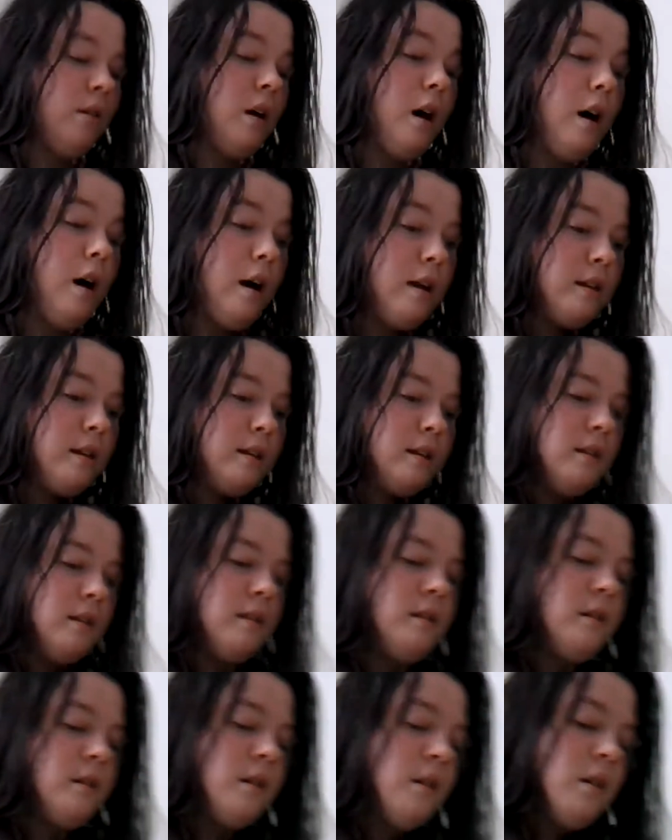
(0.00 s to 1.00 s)
us.
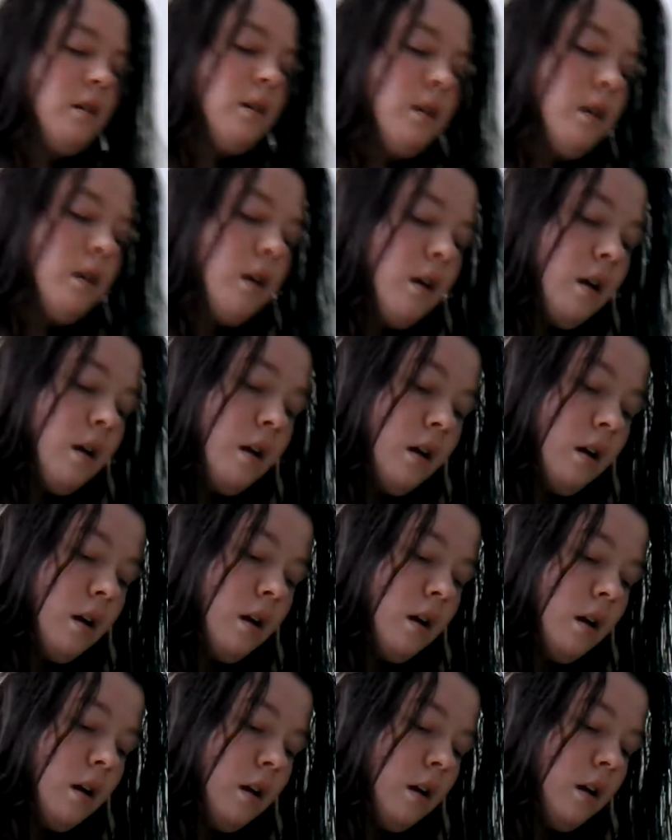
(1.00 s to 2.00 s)

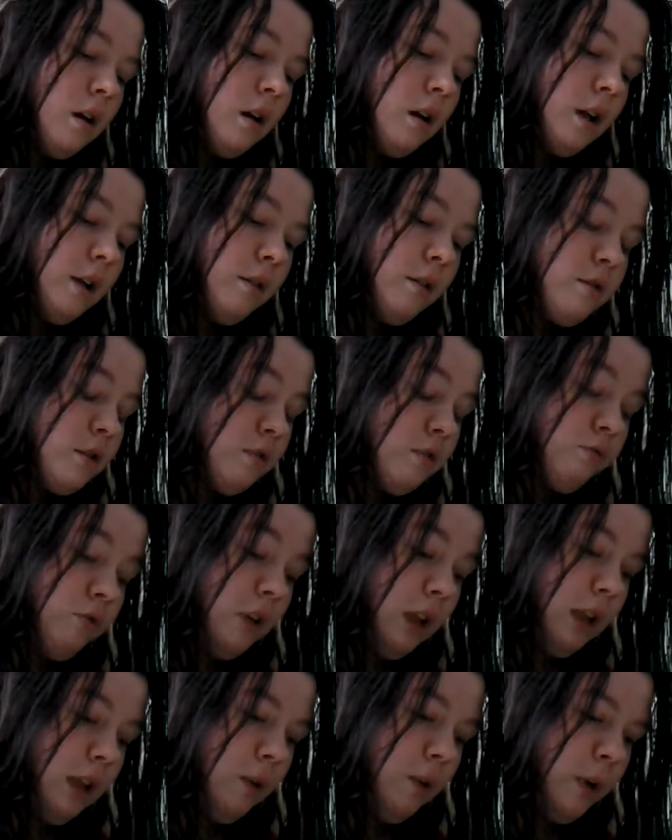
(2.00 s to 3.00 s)
And it was just
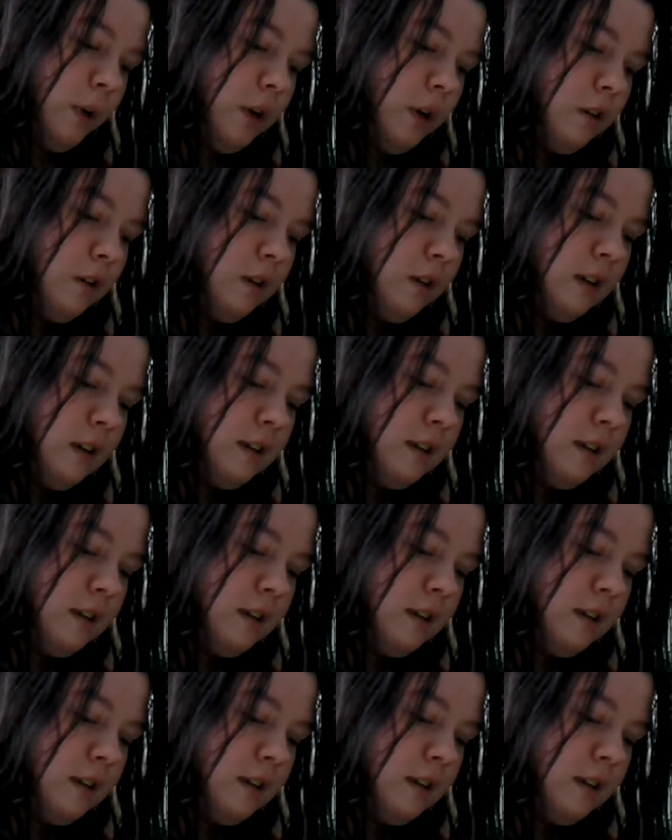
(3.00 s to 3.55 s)
really weird because,